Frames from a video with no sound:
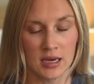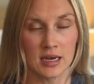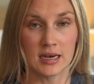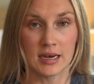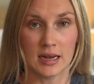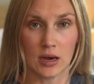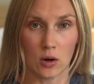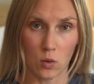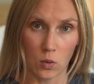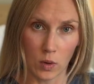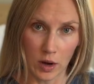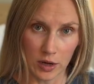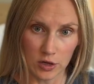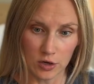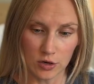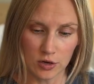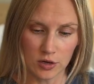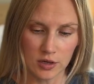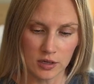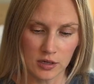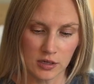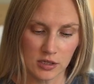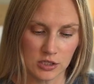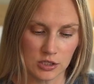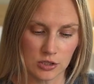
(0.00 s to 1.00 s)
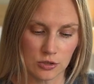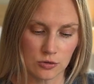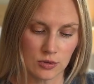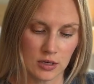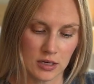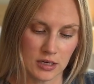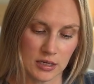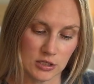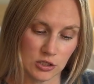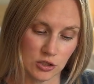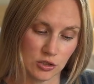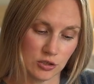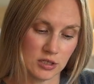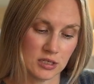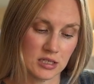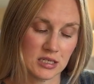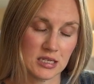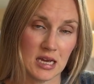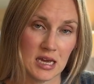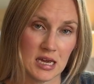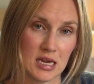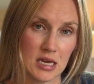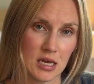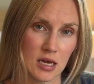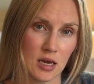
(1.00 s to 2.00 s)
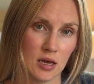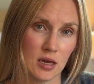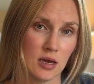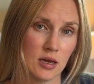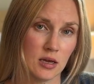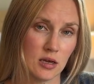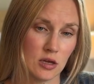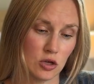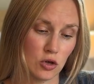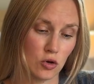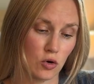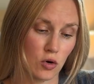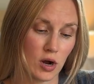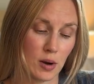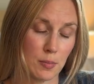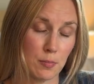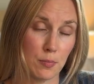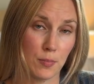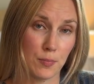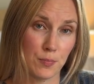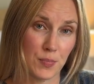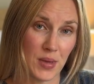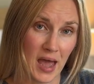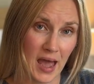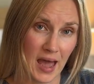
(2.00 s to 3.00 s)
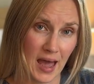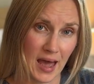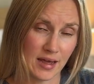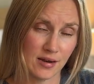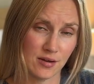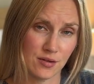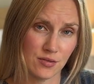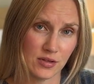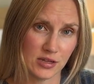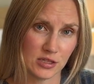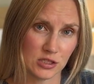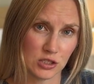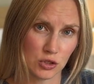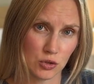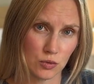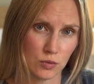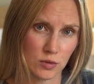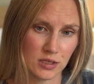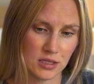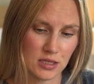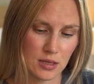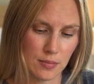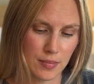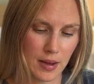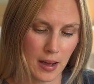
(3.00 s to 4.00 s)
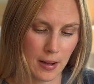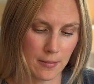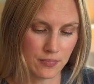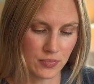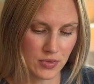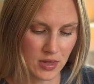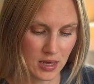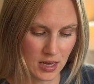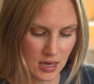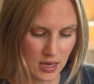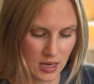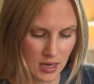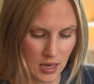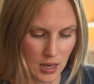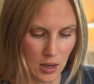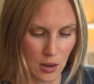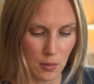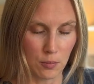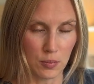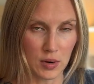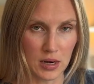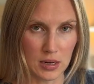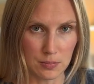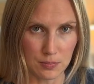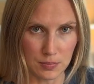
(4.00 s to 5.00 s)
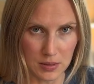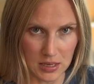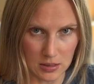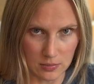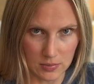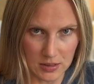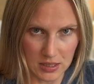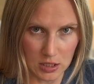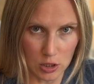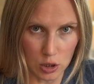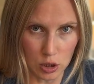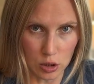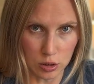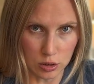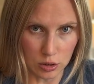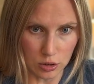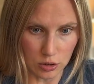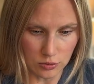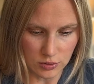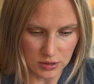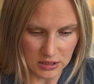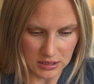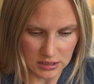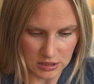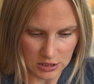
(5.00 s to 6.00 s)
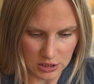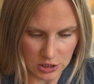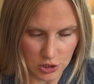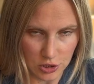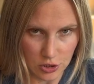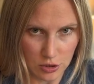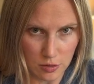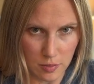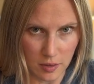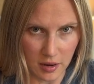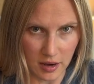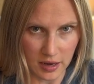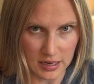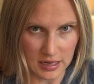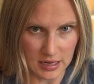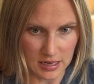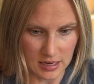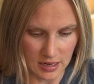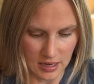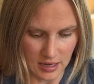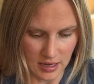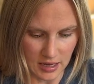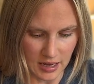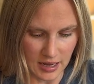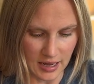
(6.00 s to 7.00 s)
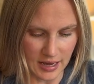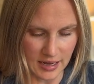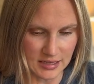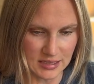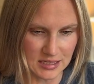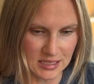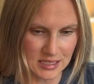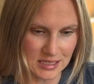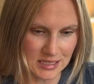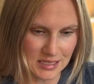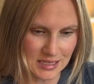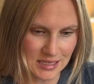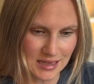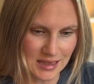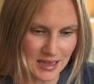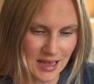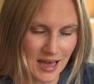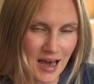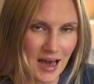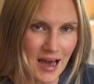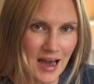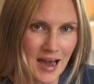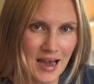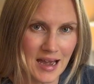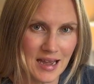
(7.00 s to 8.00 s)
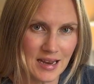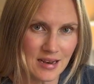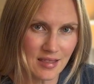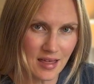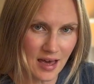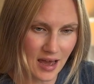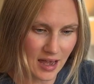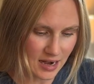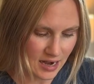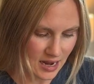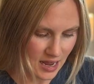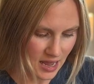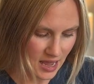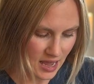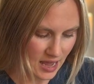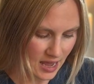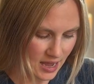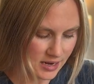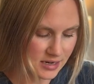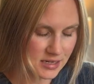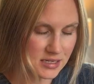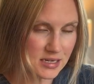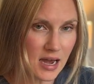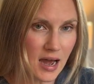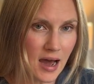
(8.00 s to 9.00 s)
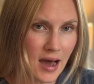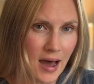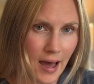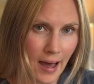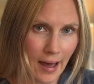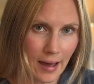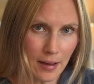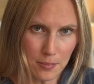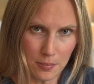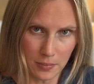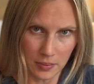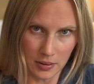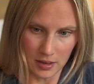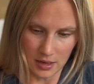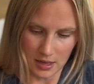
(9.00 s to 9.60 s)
Now, what you're going to do is you're going to take your hand that's toward the bum, bring baby close into your body, and slide that hand up